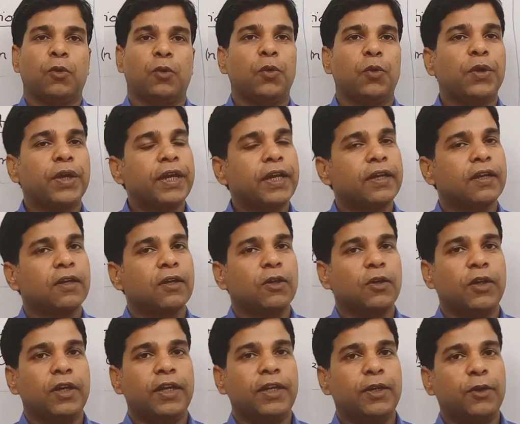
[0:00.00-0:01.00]
Okay,
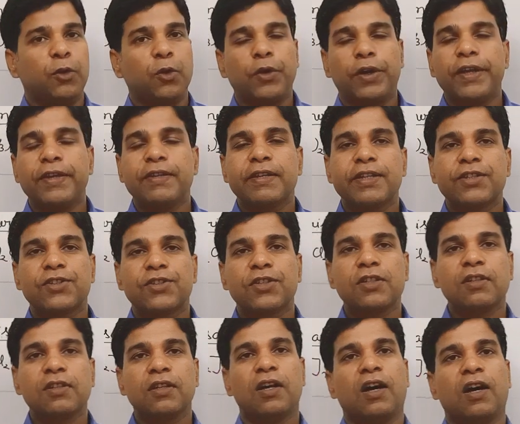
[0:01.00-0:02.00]
in today's session
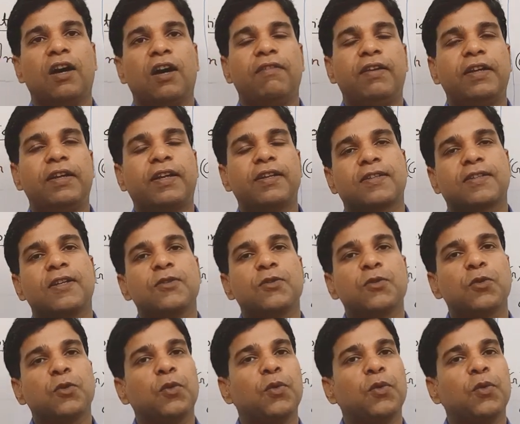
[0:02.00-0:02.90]
I will discuss